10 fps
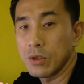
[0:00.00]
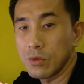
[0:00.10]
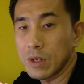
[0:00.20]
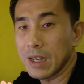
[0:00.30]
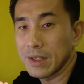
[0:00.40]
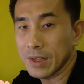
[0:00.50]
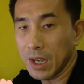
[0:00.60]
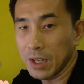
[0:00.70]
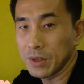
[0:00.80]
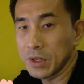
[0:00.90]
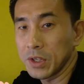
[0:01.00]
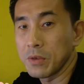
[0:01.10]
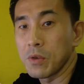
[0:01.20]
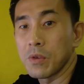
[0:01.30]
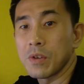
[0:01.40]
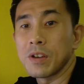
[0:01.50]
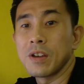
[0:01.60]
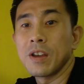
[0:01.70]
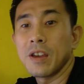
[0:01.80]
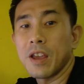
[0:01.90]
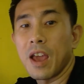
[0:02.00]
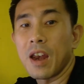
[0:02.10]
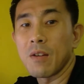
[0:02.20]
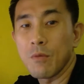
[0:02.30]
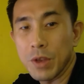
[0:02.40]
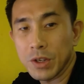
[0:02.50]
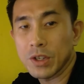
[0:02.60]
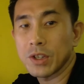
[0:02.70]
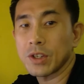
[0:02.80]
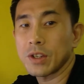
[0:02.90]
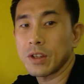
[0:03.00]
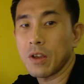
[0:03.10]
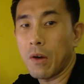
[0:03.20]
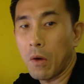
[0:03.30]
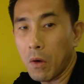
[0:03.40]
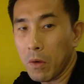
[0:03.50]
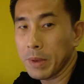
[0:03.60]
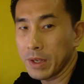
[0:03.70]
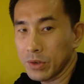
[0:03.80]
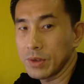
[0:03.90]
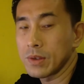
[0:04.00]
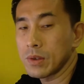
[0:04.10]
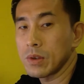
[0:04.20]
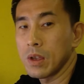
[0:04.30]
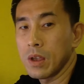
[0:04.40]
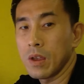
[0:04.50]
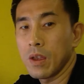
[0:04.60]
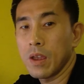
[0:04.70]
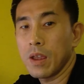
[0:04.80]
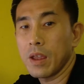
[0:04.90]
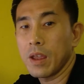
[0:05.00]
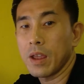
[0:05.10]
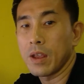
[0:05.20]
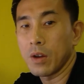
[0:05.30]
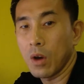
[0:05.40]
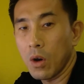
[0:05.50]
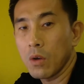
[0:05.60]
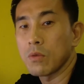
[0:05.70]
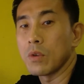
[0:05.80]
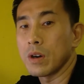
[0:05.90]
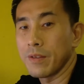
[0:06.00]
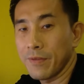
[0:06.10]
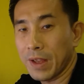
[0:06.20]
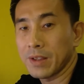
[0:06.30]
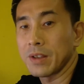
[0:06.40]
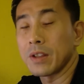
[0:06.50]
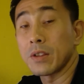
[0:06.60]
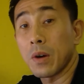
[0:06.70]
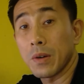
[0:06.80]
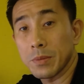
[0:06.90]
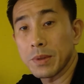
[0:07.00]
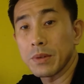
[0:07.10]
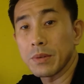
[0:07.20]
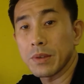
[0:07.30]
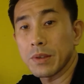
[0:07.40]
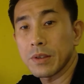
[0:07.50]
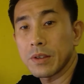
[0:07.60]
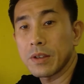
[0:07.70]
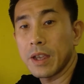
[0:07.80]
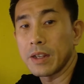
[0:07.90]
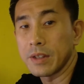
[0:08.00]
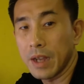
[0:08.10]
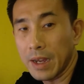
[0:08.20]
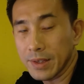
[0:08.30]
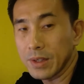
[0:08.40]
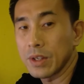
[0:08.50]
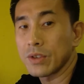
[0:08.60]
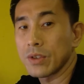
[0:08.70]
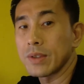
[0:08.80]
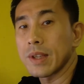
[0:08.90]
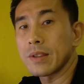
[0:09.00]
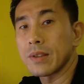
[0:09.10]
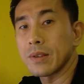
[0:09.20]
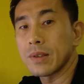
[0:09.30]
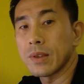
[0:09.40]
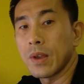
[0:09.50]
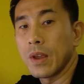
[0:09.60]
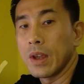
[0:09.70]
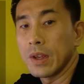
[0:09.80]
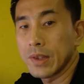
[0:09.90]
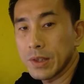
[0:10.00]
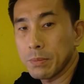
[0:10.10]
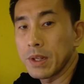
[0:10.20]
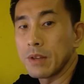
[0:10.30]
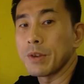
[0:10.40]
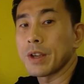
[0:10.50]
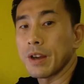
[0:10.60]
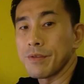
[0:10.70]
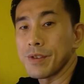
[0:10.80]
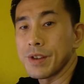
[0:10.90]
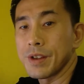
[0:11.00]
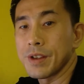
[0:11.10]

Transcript: You guys are the hero. And I wish all patients and all who are affected in the hospitals and the isolation centers speedy recovery.